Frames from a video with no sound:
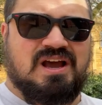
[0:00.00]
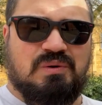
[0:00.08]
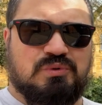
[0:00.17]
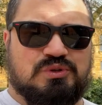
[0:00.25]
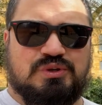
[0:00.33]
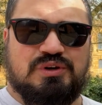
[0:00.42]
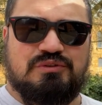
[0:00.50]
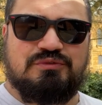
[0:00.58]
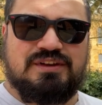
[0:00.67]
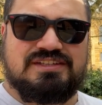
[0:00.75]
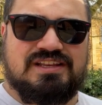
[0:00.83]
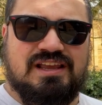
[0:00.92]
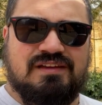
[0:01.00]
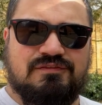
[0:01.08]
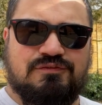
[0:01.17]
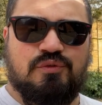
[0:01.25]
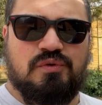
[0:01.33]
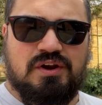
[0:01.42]
I wasn't gonna risk it
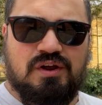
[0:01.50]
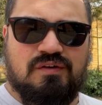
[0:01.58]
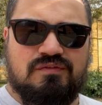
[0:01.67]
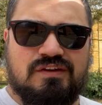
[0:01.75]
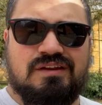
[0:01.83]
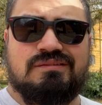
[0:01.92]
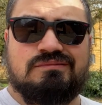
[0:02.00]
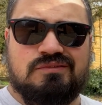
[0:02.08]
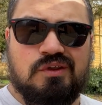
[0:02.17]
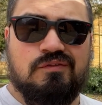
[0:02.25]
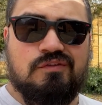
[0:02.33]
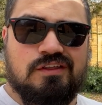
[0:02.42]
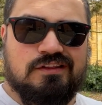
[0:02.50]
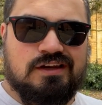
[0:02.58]
falling off and doing further